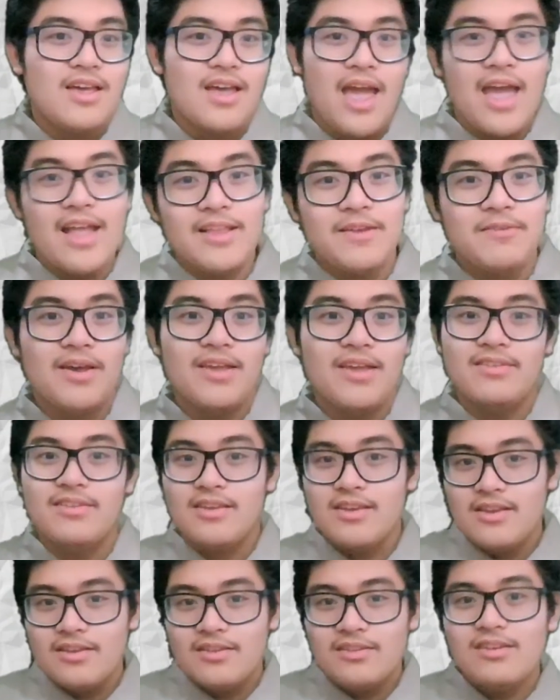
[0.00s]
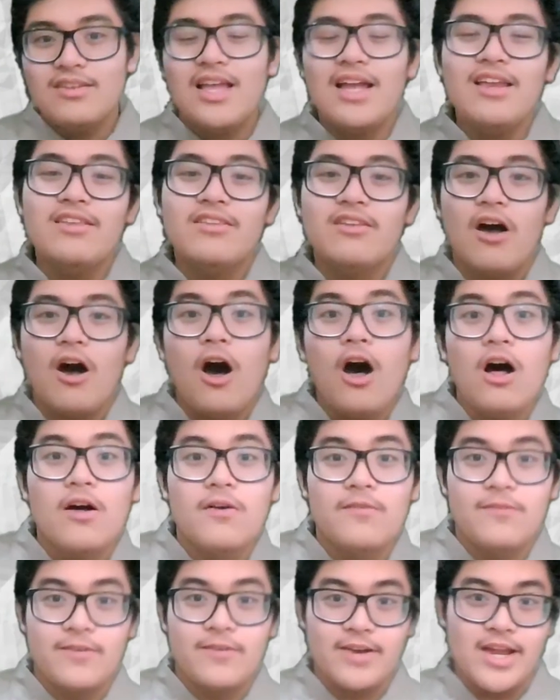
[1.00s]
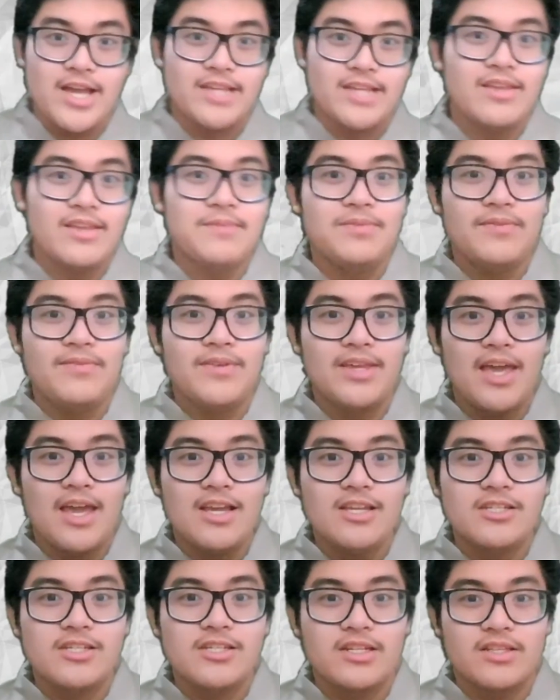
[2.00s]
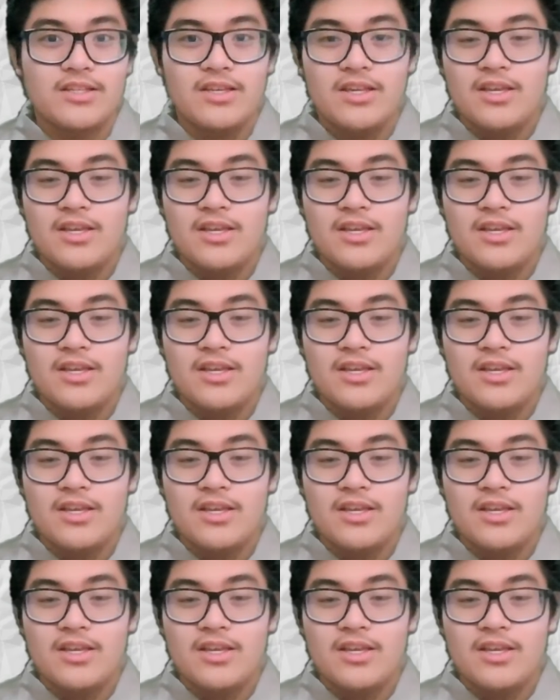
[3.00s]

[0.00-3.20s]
Anyways, so that is all for exemplification.